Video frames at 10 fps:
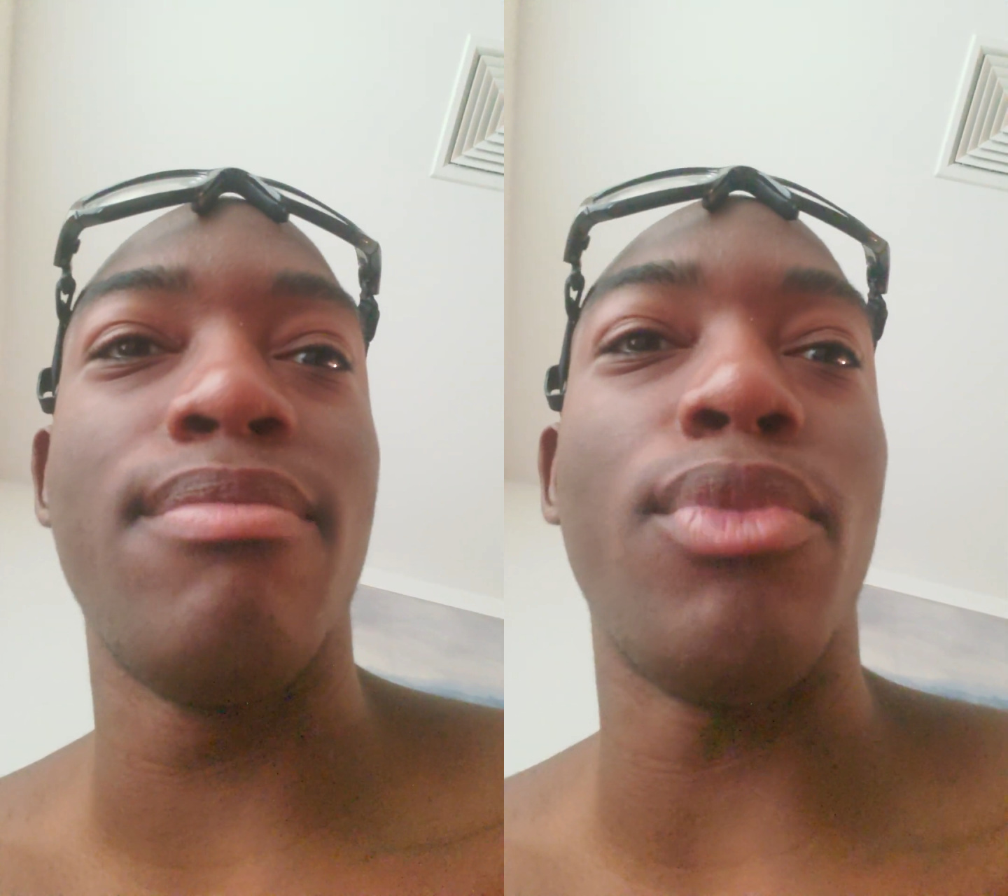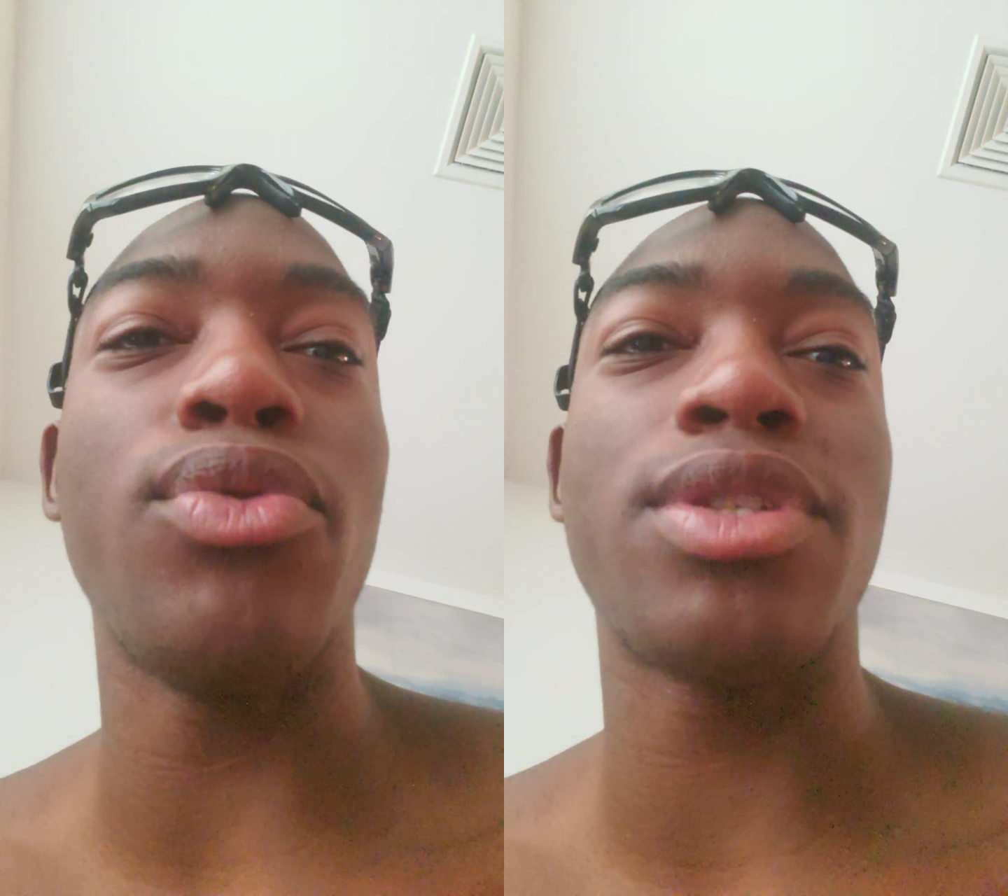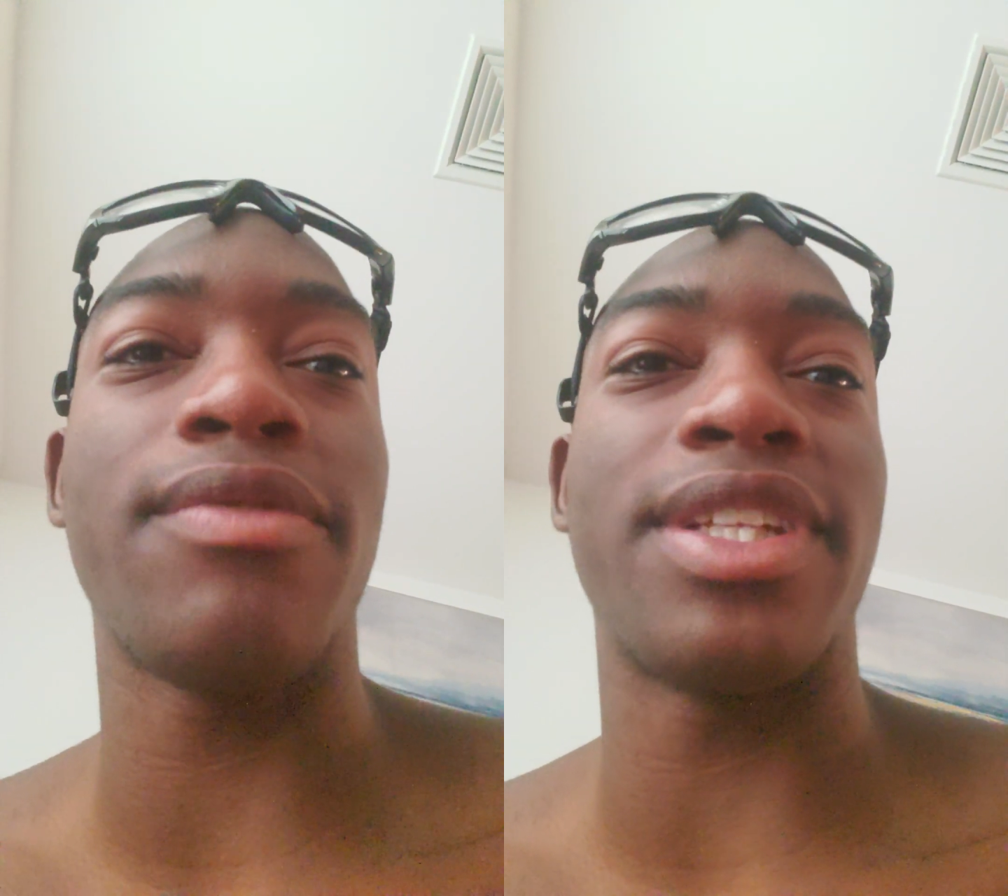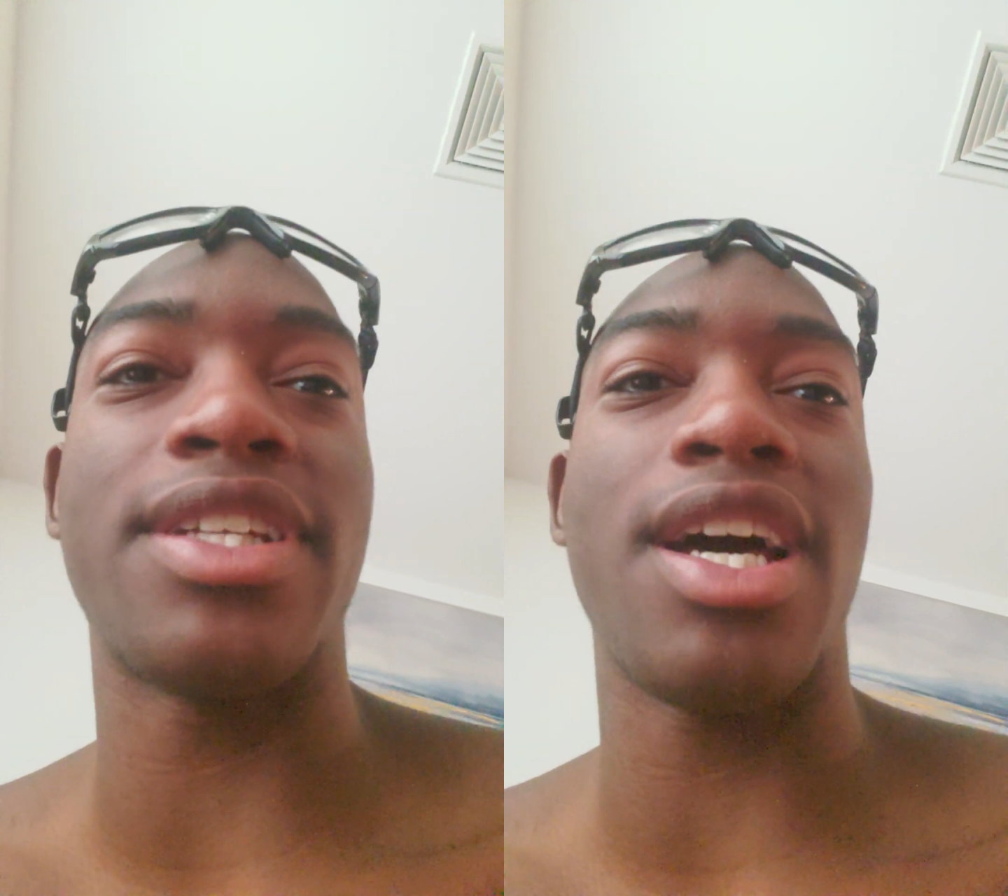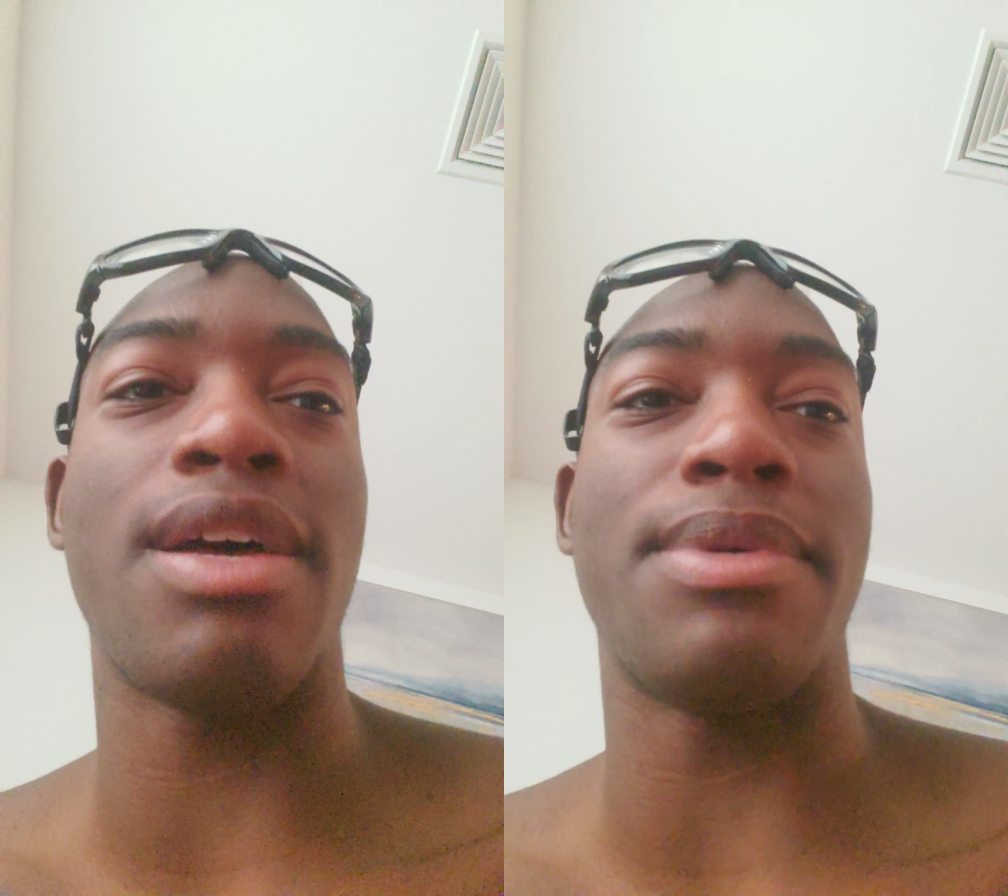Most of the
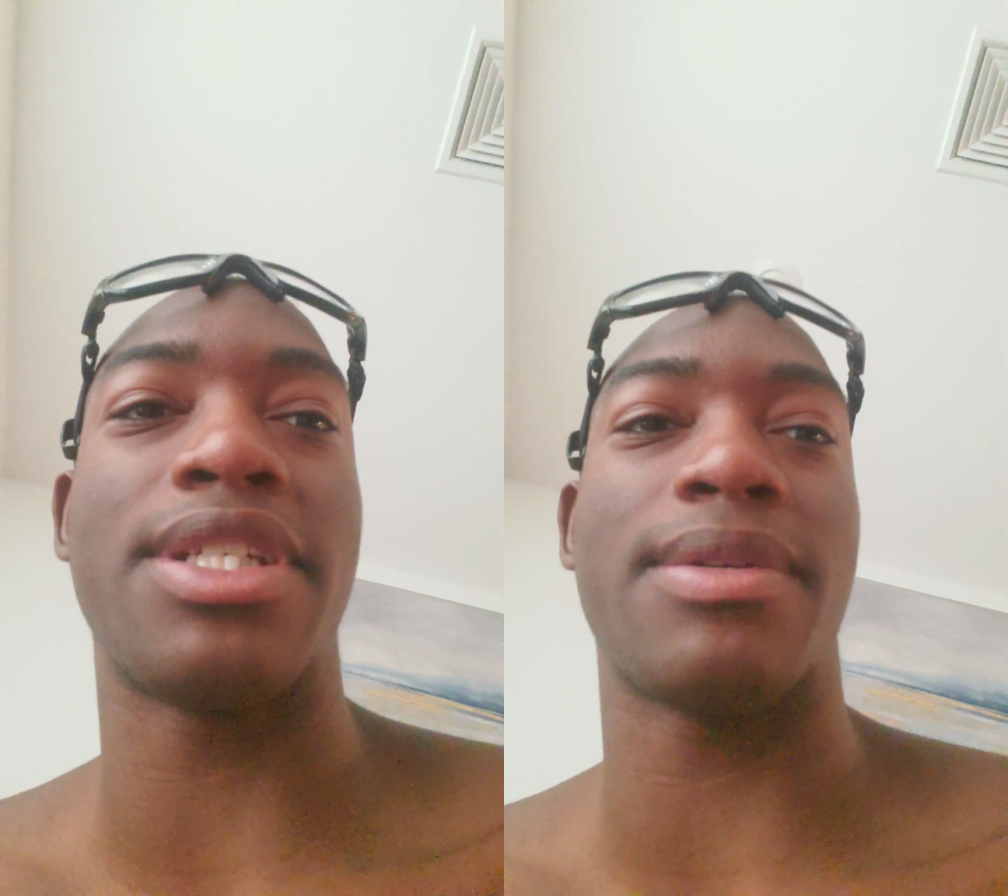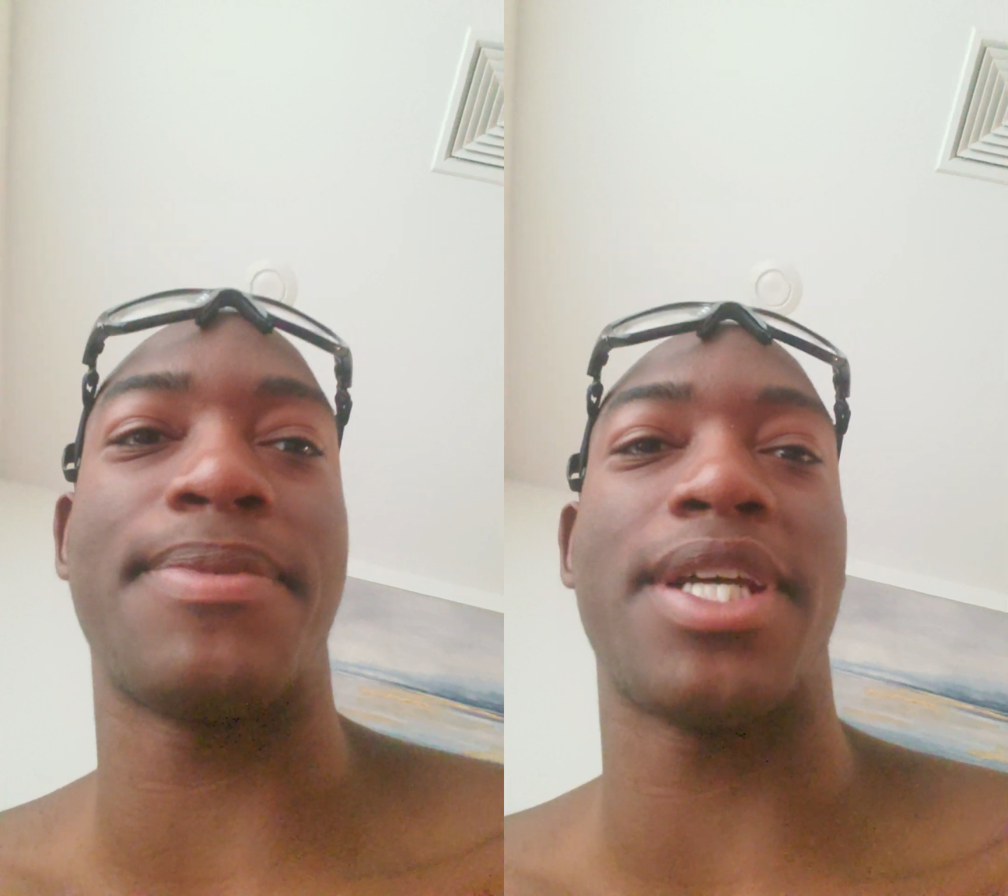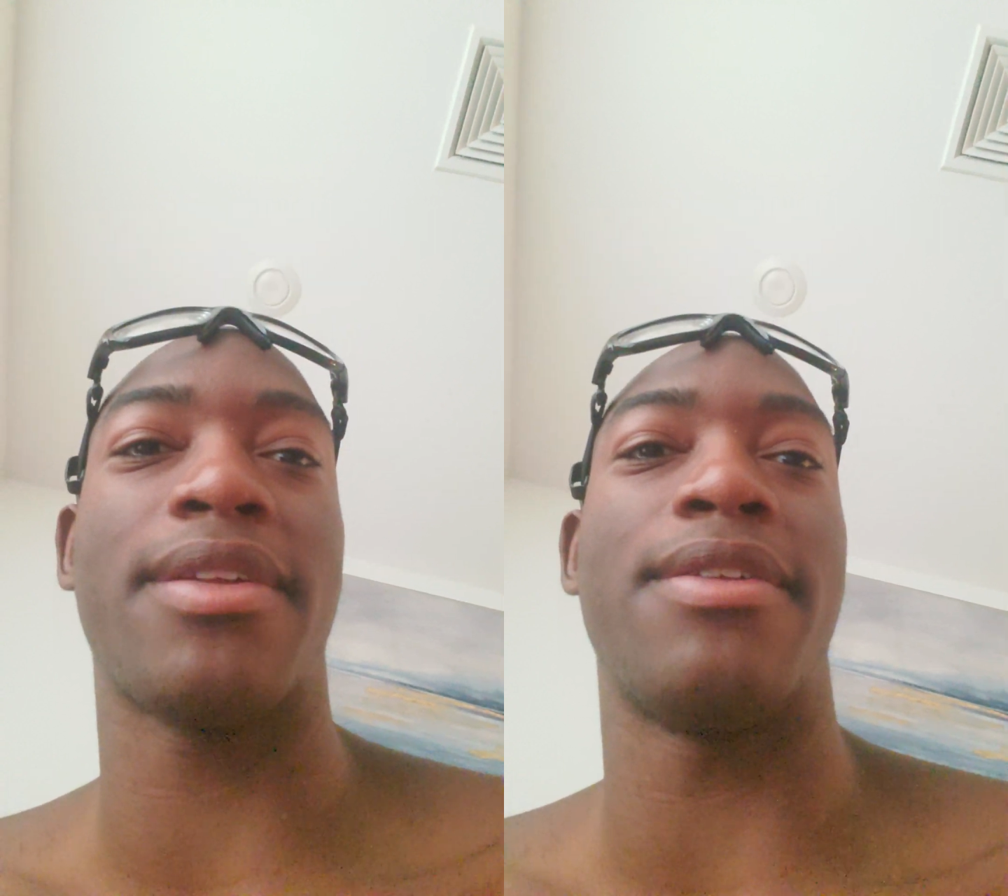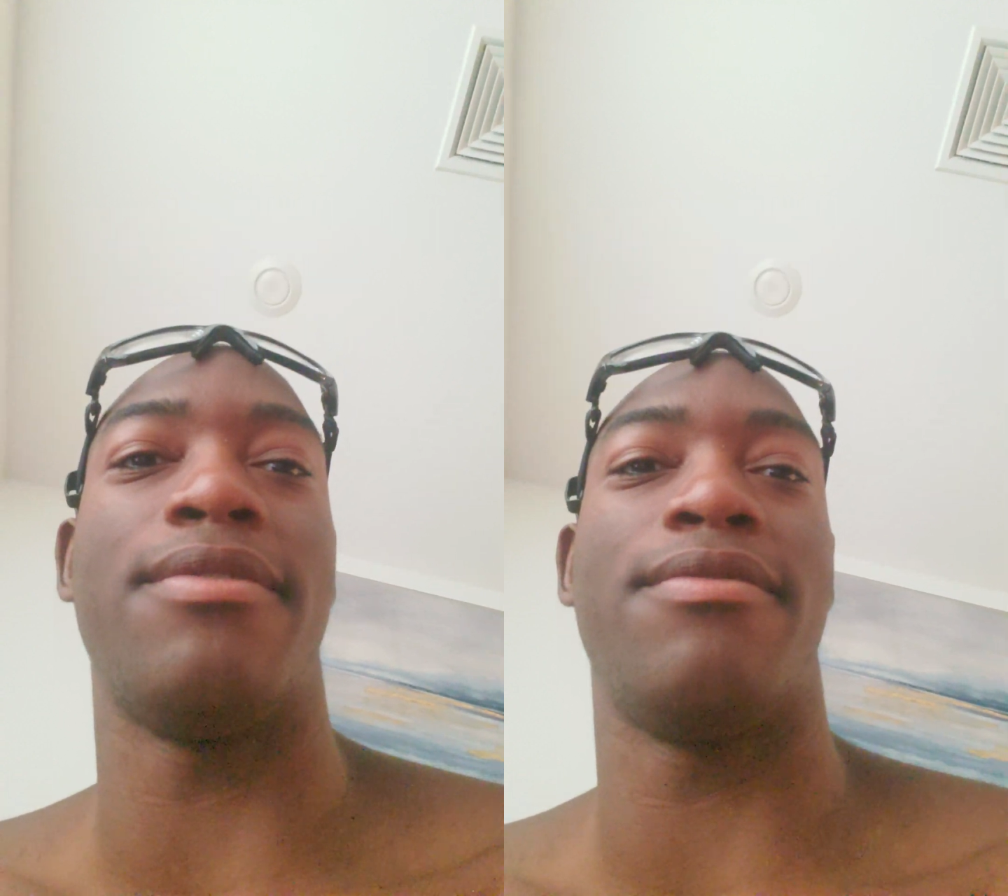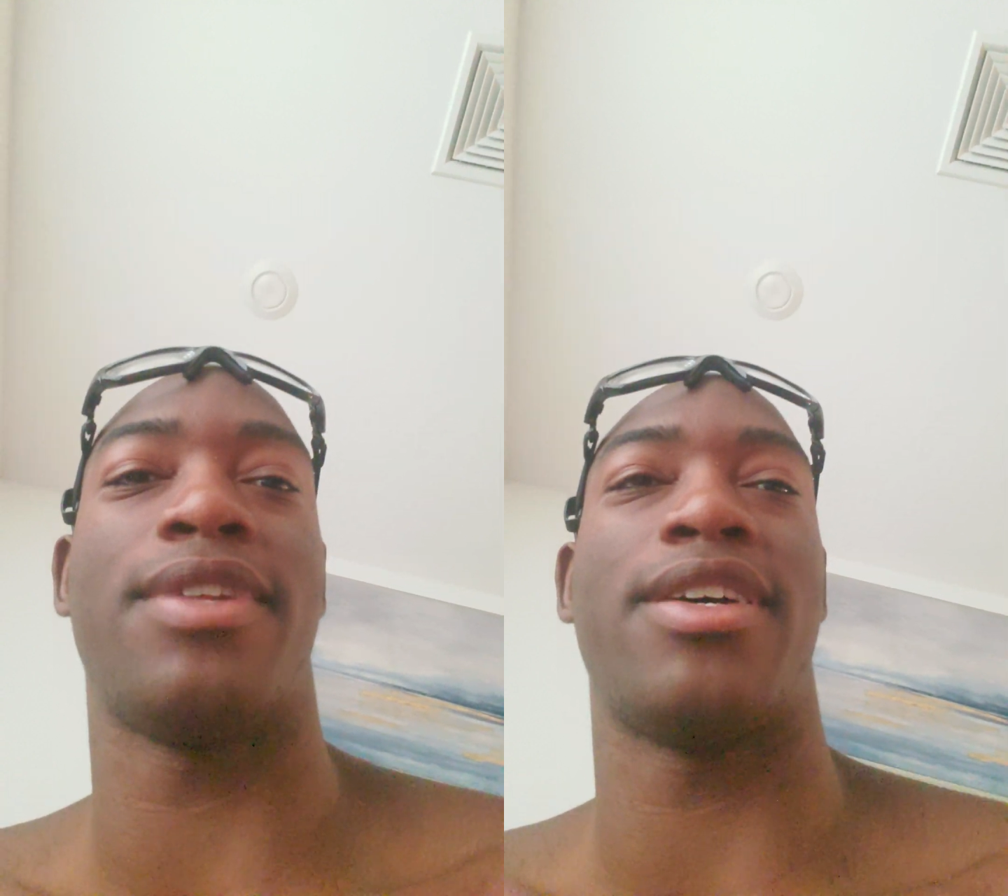time, it's subjective.